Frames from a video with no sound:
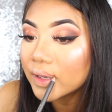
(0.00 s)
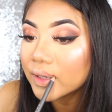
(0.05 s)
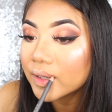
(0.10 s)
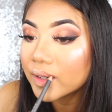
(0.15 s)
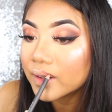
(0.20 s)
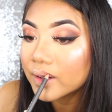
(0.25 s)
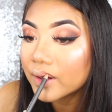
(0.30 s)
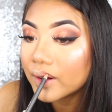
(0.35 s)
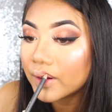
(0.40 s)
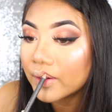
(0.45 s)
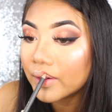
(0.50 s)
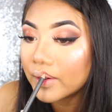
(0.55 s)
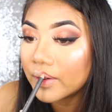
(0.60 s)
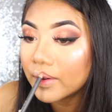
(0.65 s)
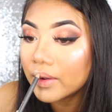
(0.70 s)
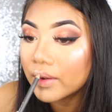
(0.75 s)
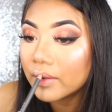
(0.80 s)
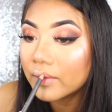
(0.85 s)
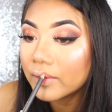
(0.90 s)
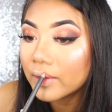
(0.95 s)
I'm gonna go
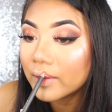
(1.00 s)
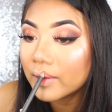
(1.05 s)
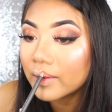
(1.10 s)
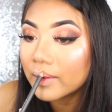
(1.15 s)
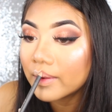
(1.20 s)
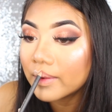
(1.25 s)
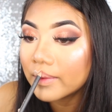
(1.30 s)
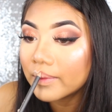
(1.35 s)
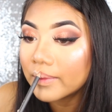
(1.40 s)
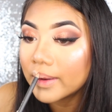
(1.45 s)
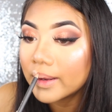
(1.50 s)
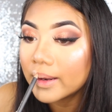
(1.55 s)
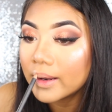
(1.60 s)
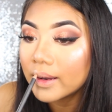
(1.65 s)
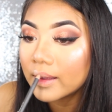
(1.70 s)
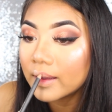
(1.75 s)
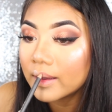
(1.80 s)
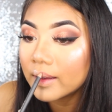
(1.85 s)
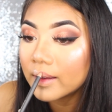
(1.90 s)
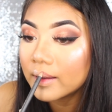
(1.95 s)
over my
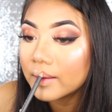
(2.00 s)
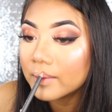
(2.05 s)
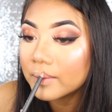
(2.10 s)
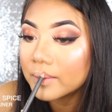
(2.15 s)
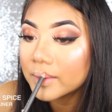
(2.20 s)
lips.